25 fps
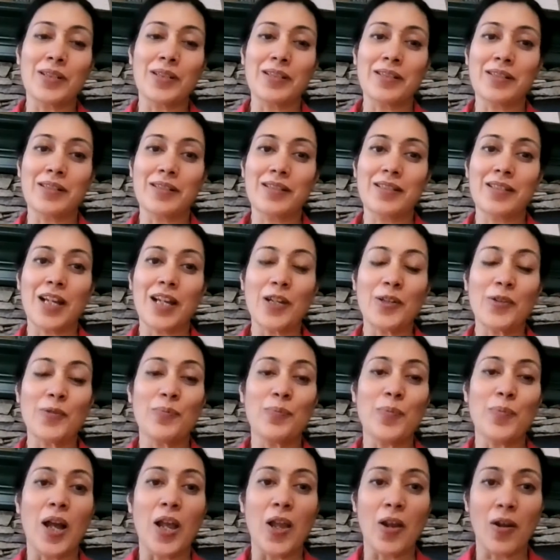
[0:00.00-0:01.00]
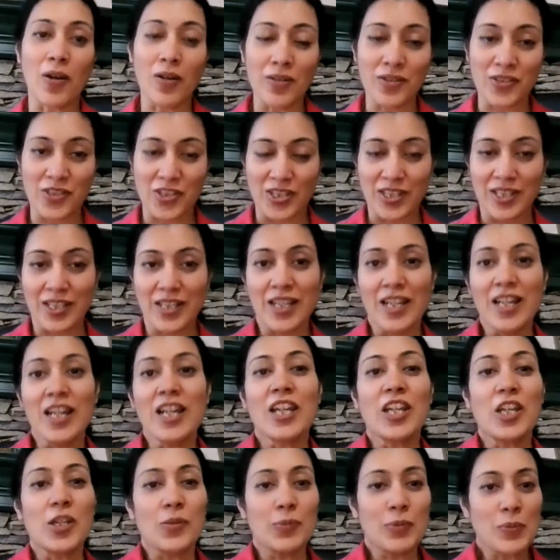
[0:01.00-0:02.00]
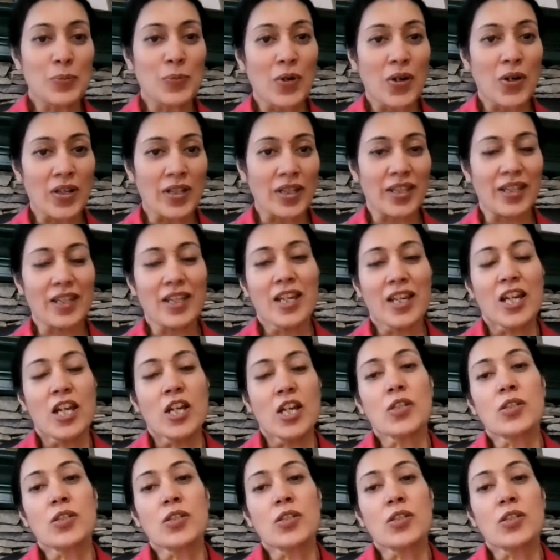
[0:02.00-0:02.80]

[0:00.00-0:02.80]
the side of biology, human body.